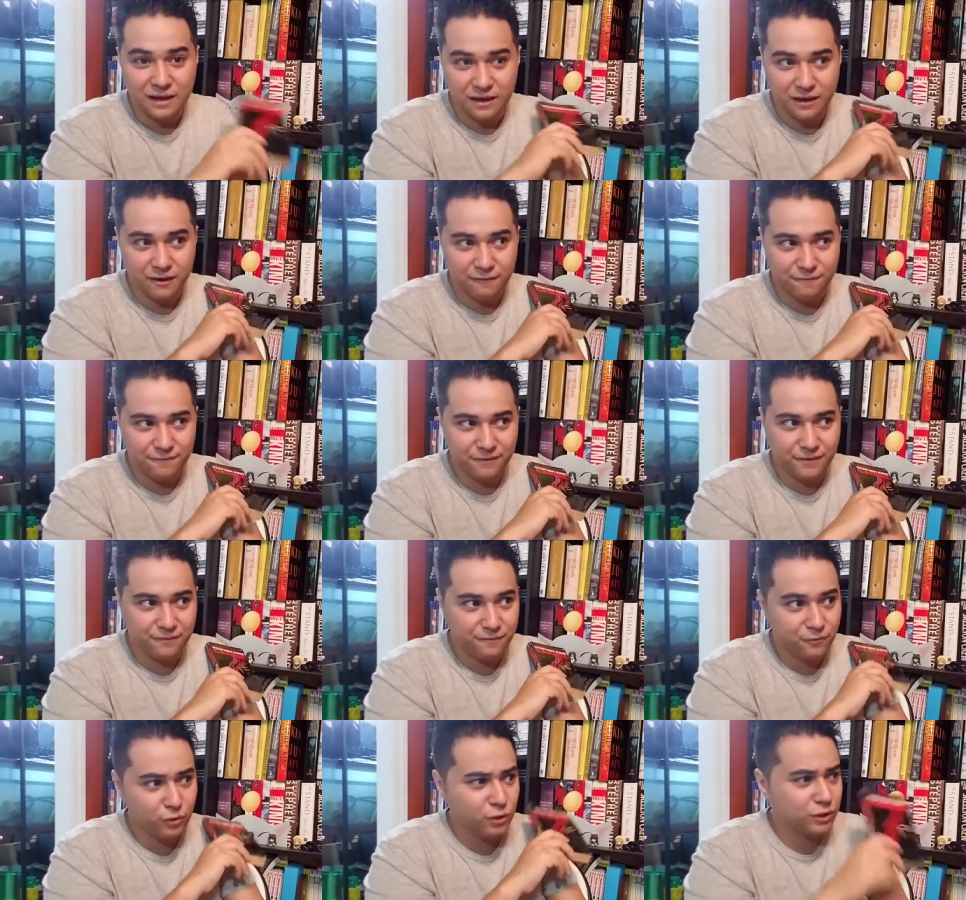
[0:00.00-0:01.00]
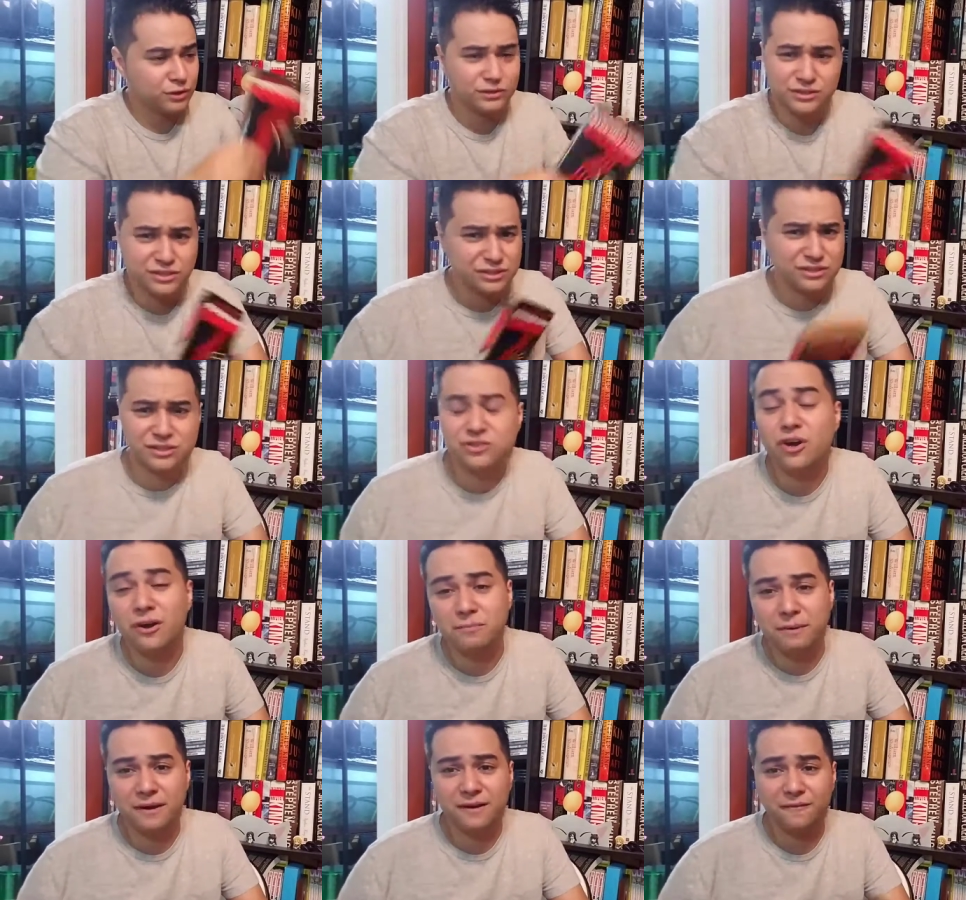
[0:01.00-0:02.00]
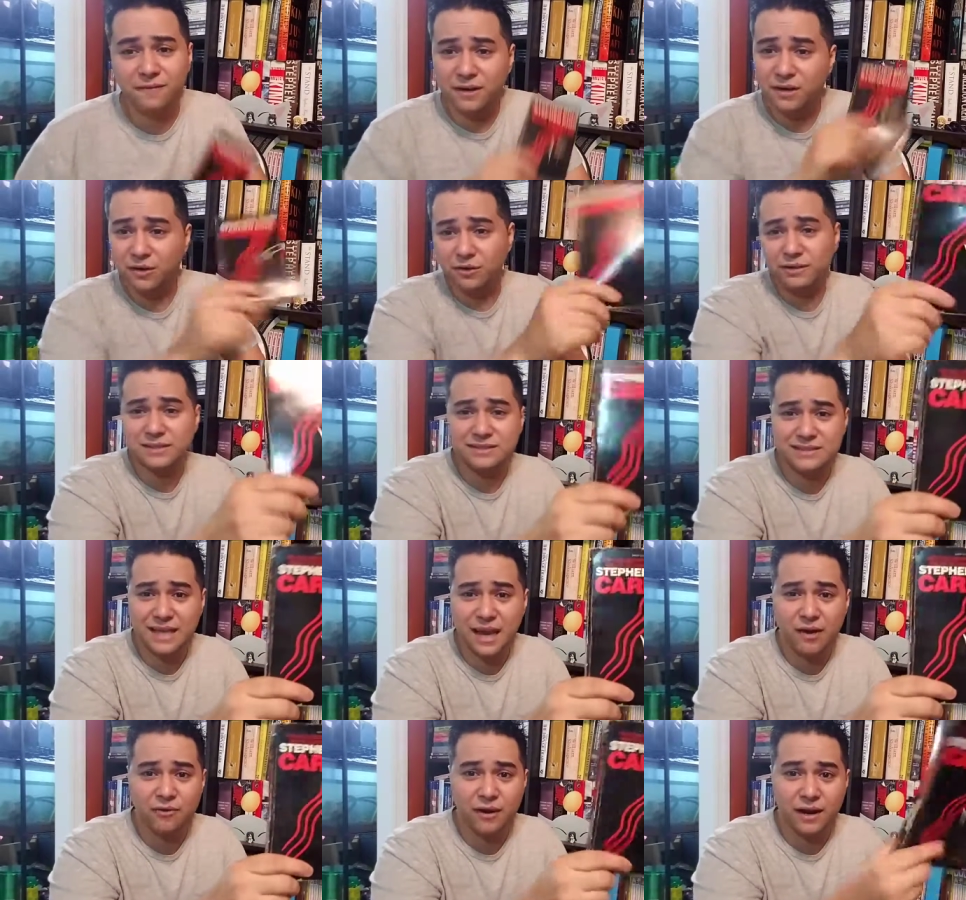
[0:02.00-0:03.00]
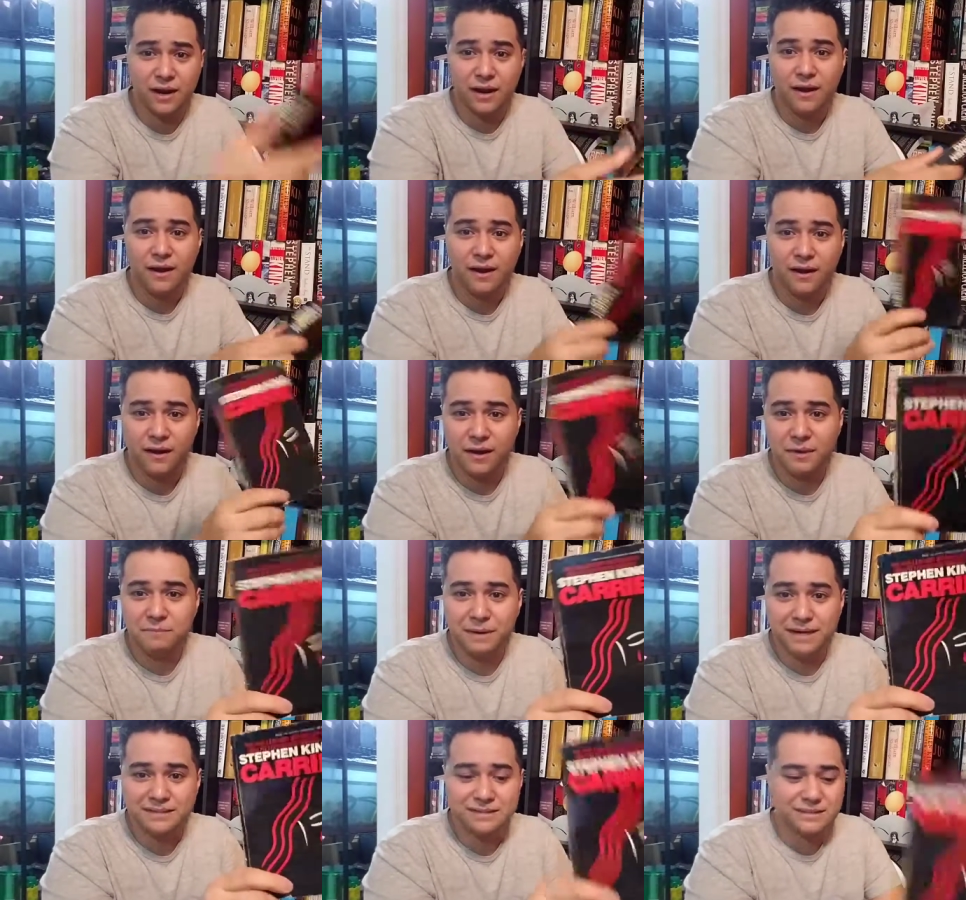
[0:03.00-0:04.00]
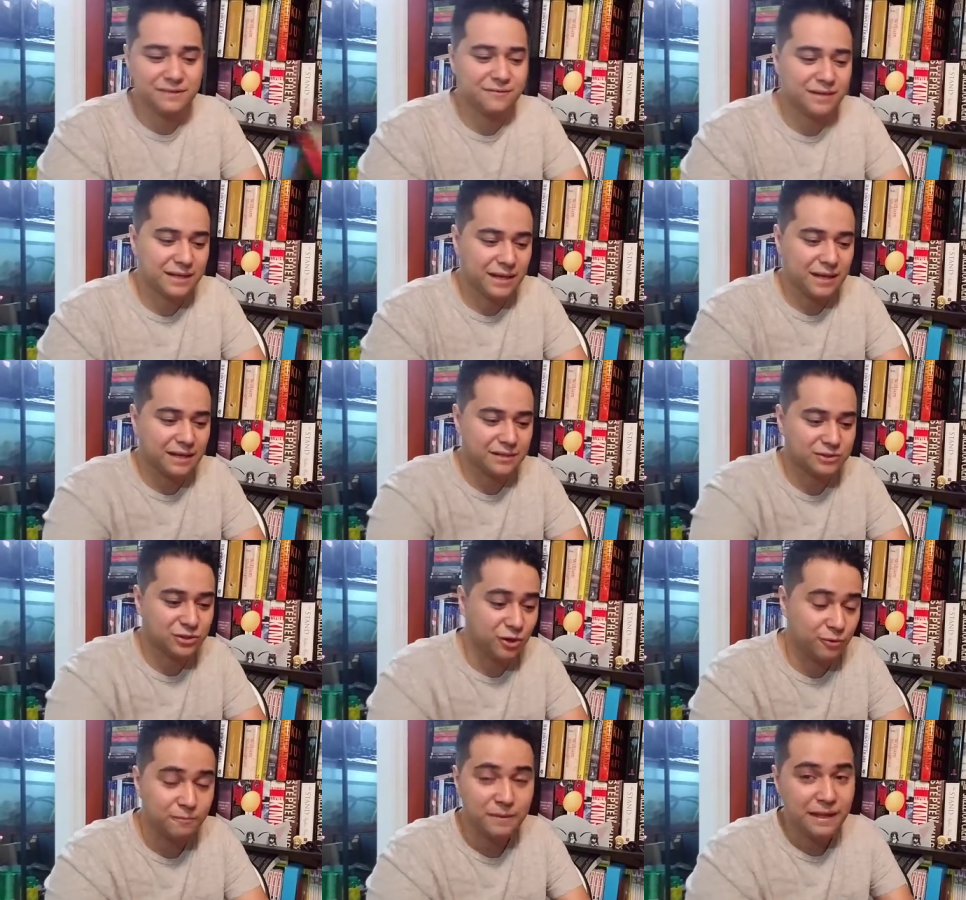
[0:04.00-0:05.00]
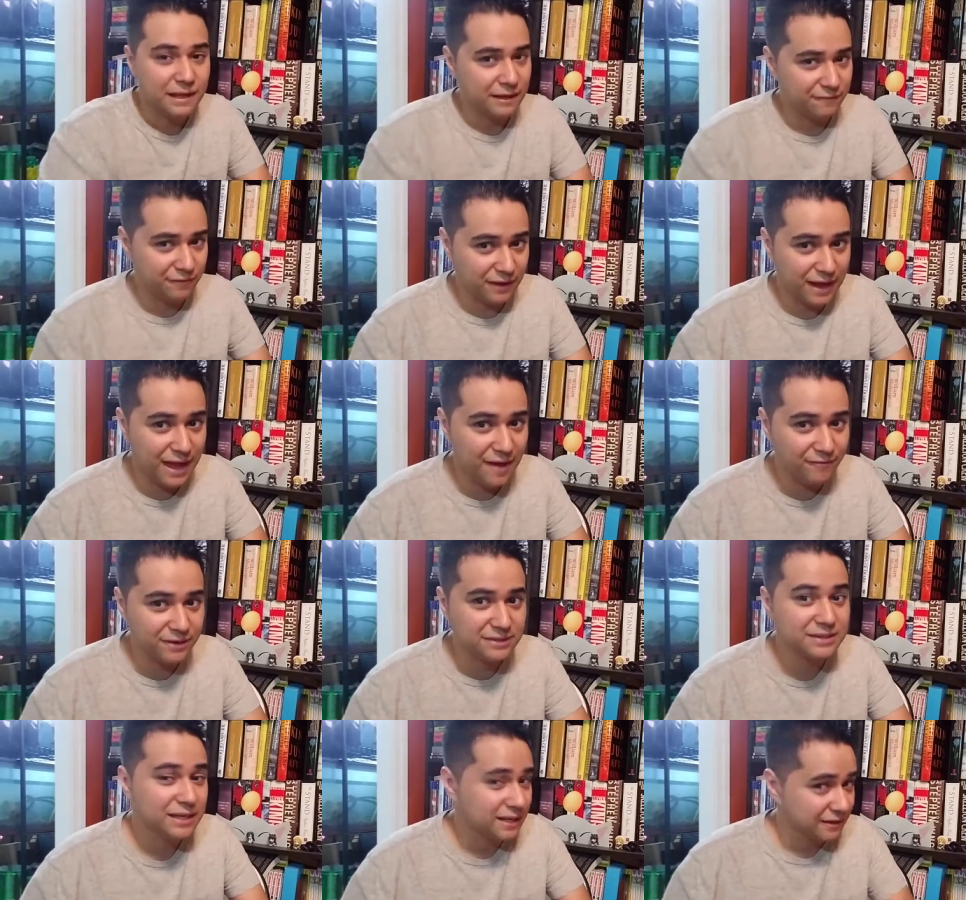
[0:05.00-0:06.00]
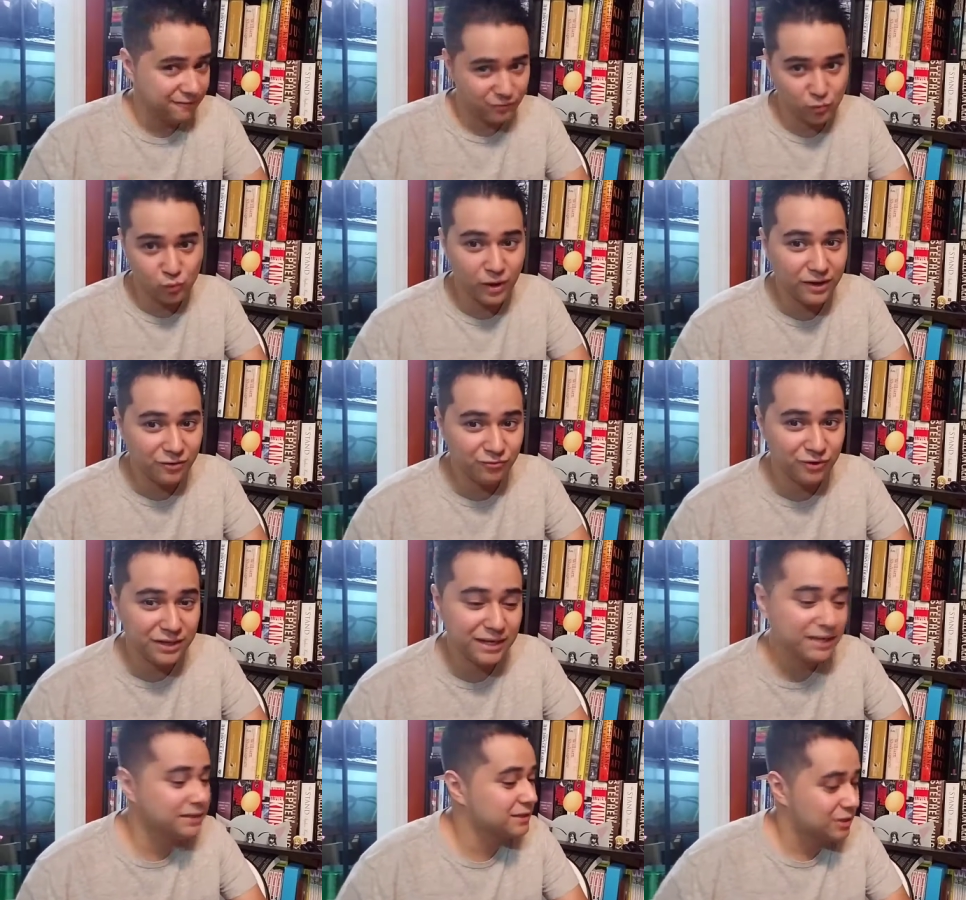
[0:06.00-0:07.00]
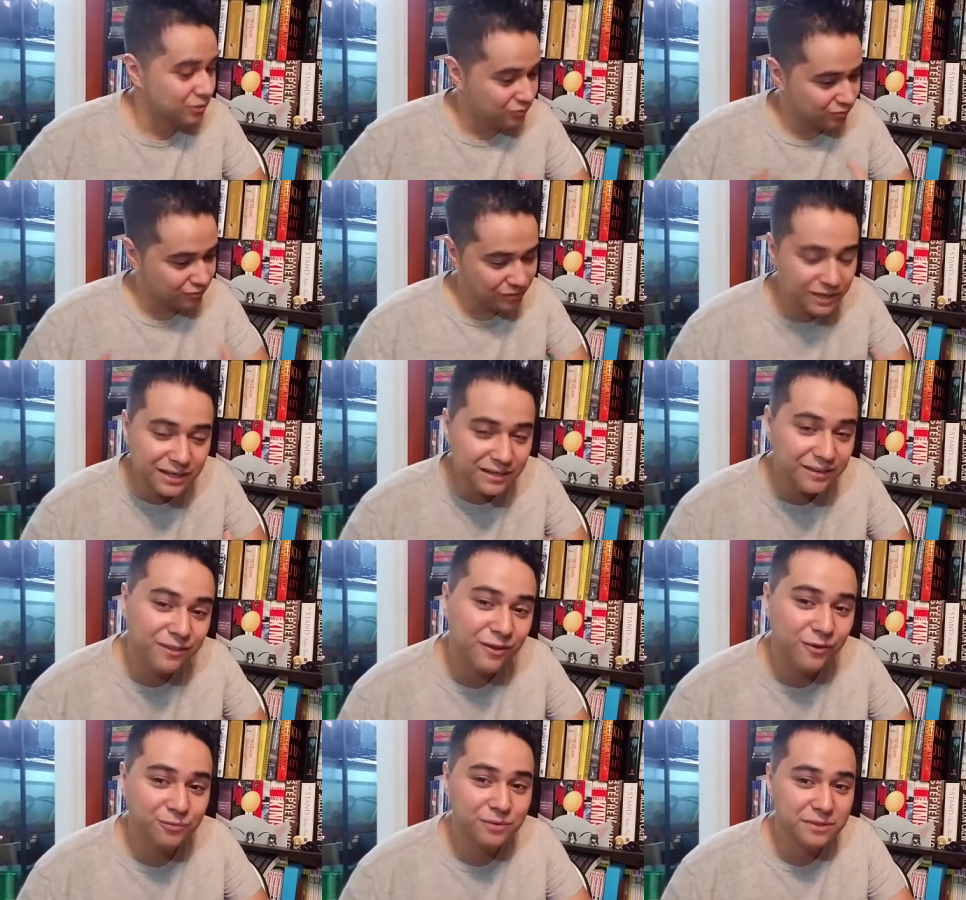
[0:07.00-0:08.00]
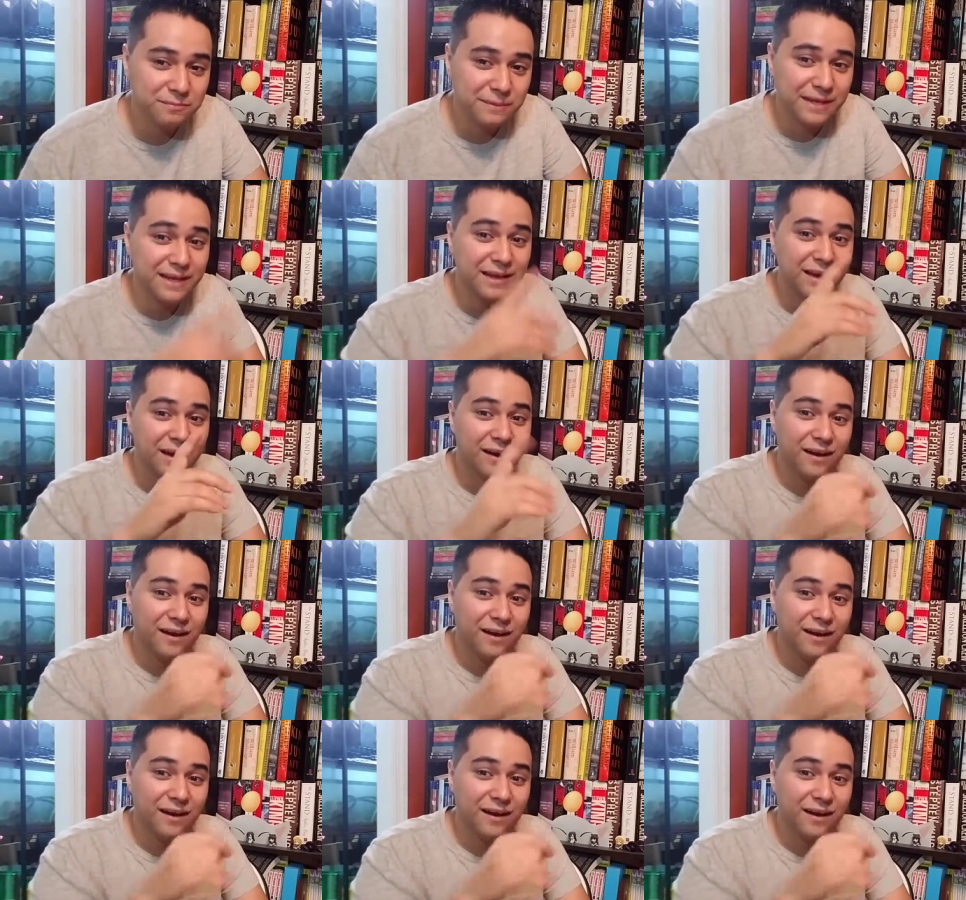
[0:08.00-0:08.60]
uh, for just to talk about in a video is Carrie uh, by Stephen King. So if you have it, if you want to read it, read it along with me.